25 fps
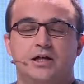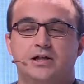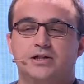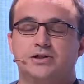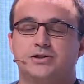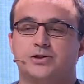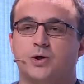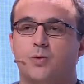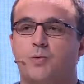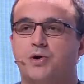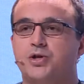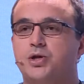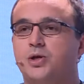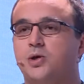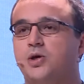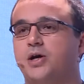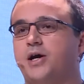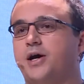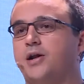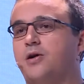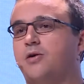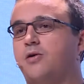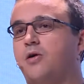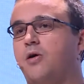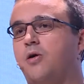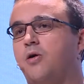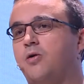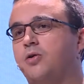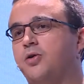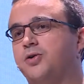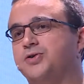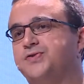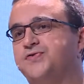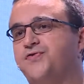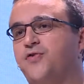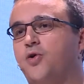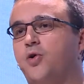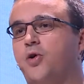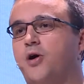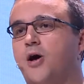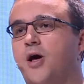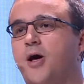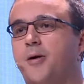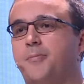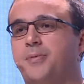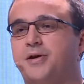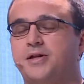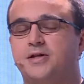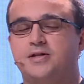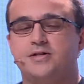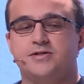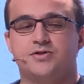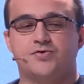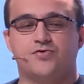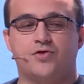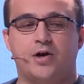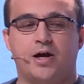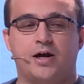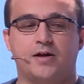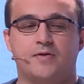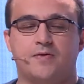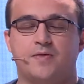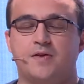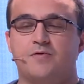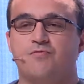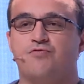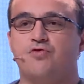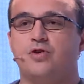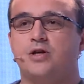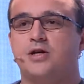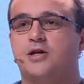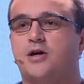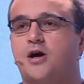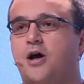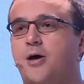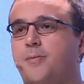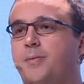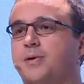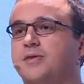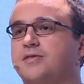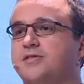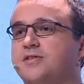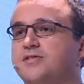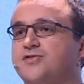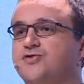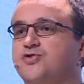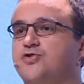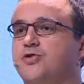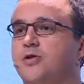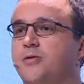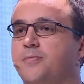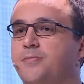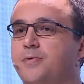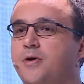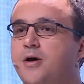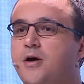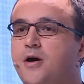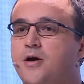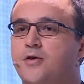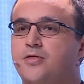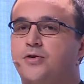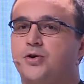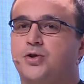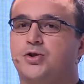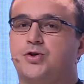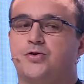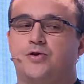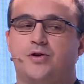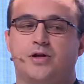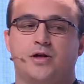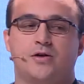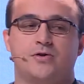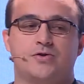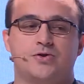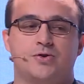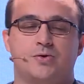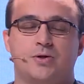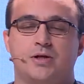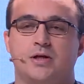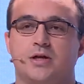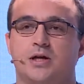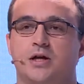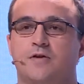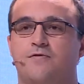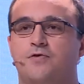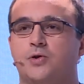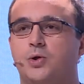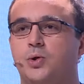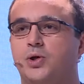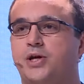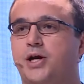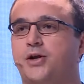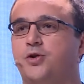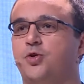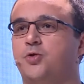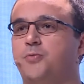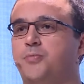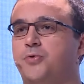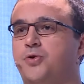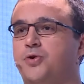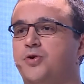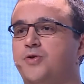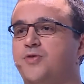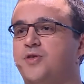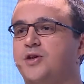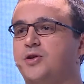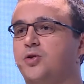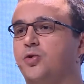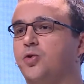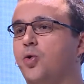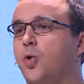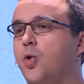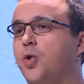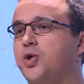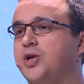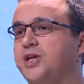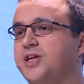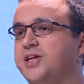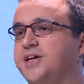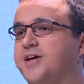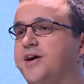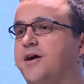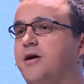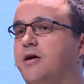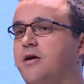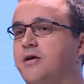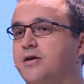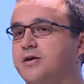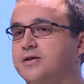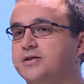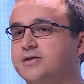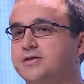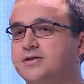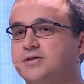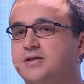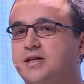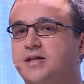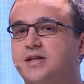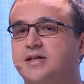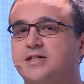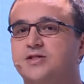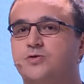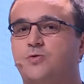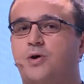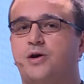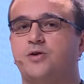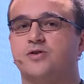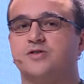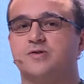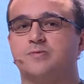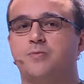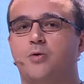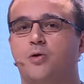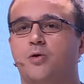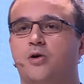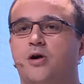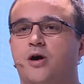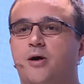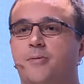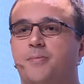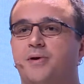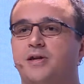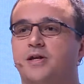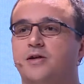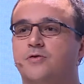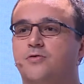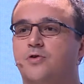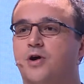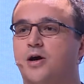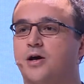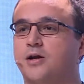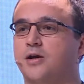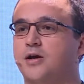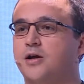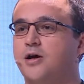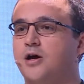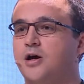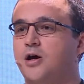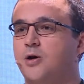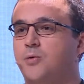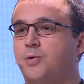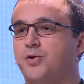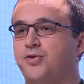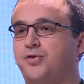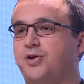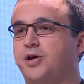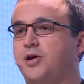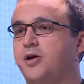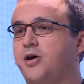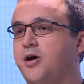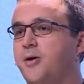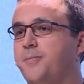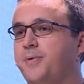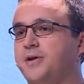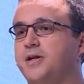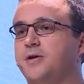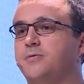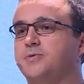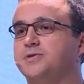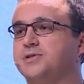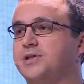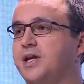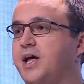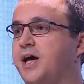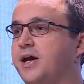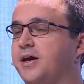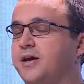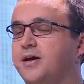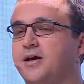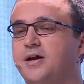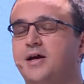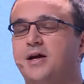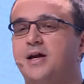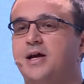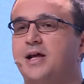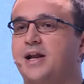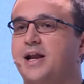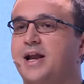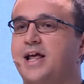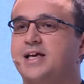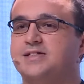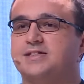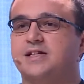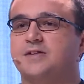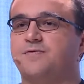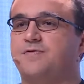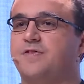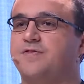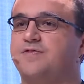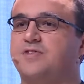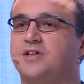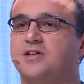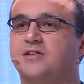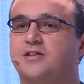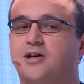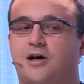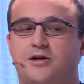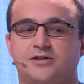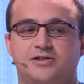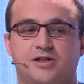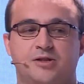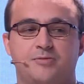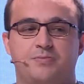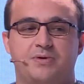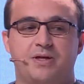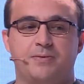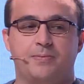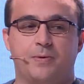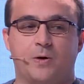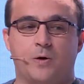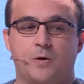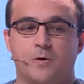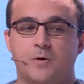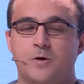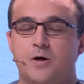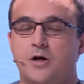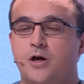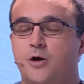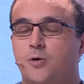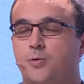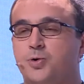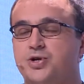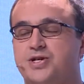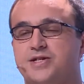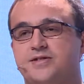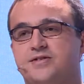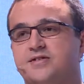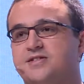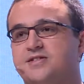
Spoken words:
So when you look at all those 4 companies, right, they really come and disrupt the current industry. If you look at Uber, they don't own any cars, and it's quite a small company, right? But again, a company with like less than 15,000 people, which is the